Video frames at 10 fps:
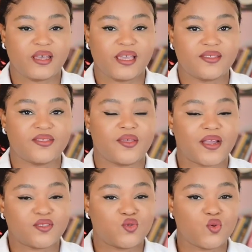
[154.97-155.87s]
length, there
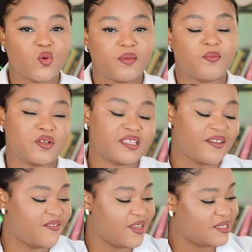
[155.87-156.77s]
are two
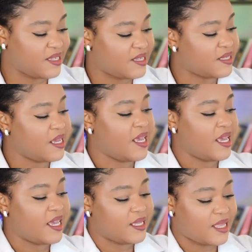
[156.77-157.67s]
important phases
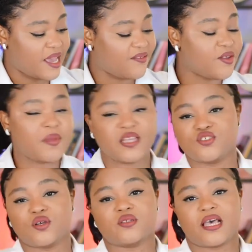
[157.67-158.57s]
in every
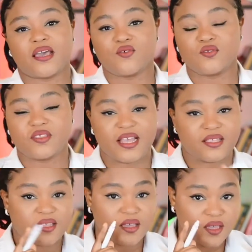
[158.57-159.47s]
menstrual cycle
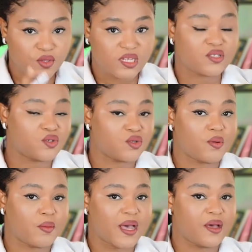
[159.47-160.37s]
that you need to
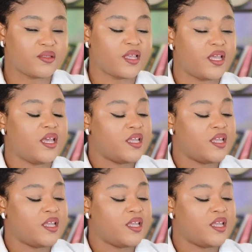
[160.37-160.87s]
know about.